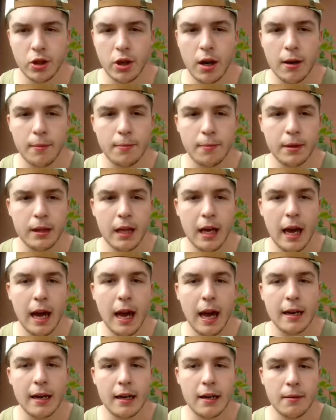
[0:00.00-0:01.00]
job. But they
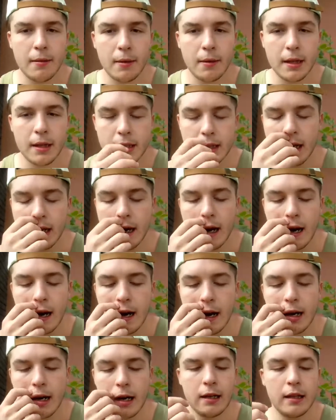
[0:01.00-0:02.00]
had him as
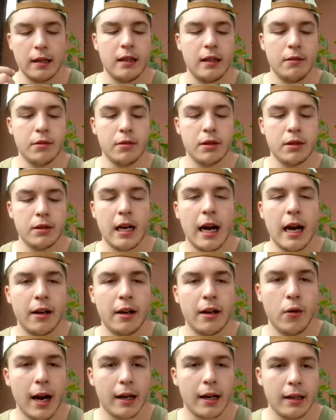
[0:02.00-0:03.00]
he was kind of
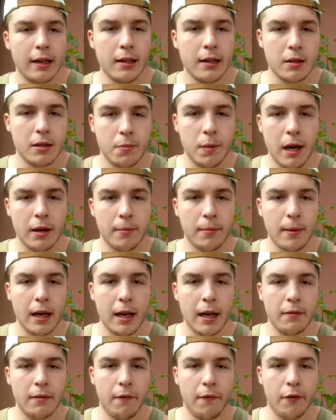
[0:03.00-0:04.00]
wacky as
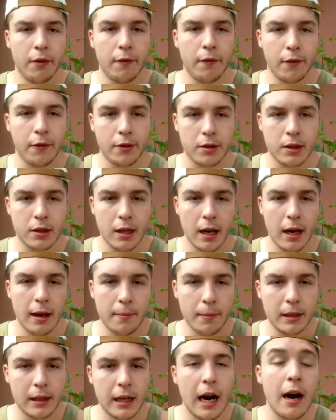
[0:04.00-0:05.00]
Spider-Man for the first
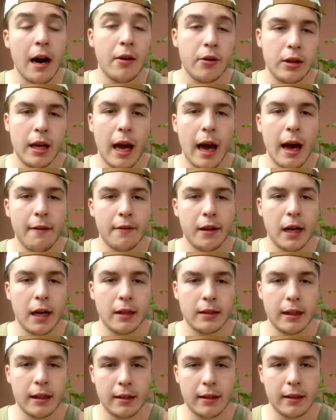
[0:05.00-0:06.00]
time, and now they have that
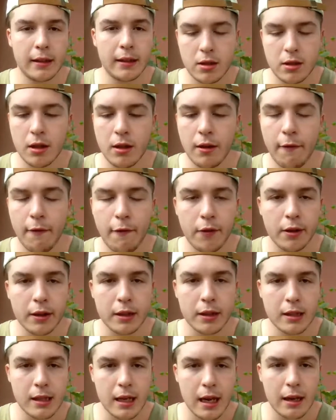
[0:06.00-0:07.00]
like to the full
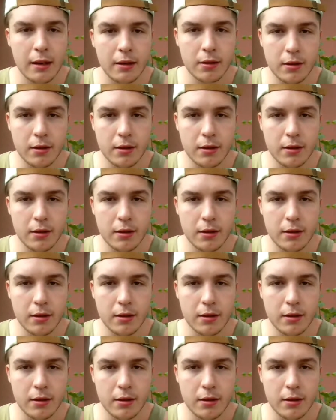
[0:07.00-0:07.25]
extent.